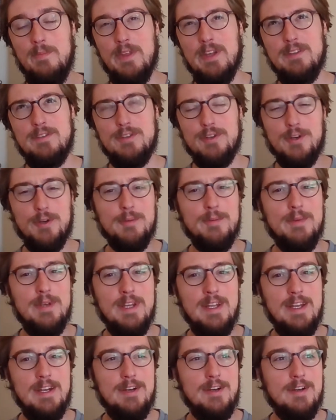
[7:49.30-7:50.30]

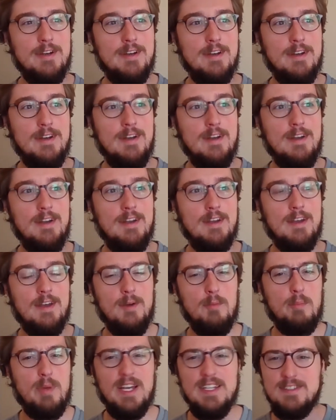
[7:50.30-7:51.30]
Terminator, a
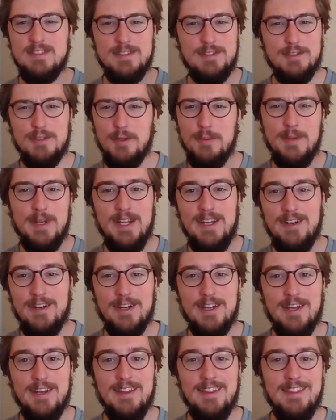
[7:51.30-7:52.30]
pest Terminator
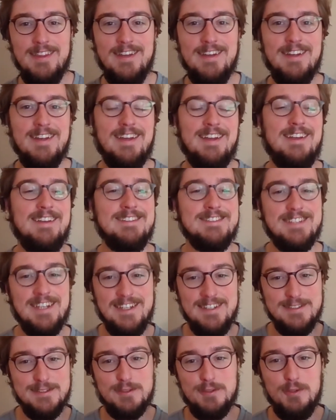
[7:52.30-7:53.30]
kind of thing. And he's
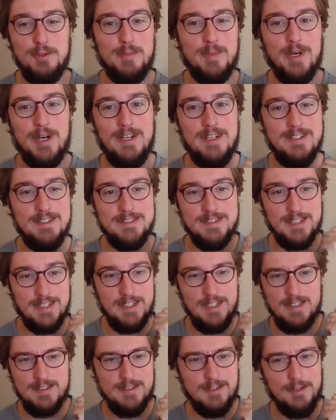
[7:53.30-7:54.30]
got this coupon and he's like,
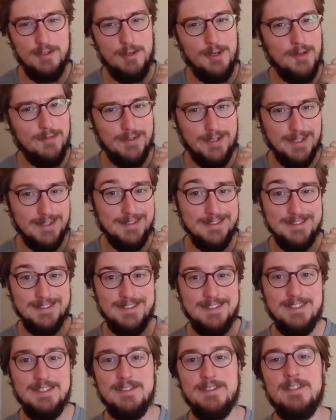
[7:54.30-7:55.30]
yes, hello, I've got this
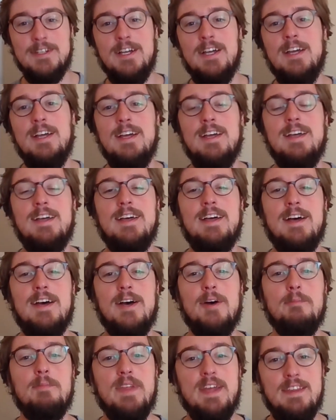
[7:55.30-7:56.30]
deal.
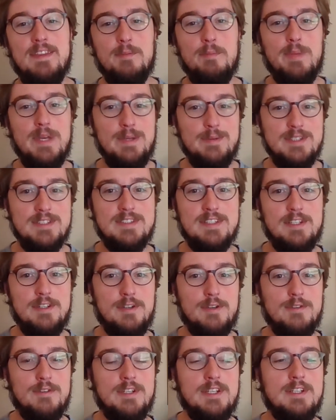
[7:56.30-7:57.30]
And the babysitter
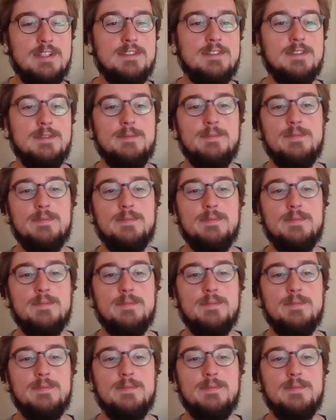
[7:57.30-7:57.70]
overhears him.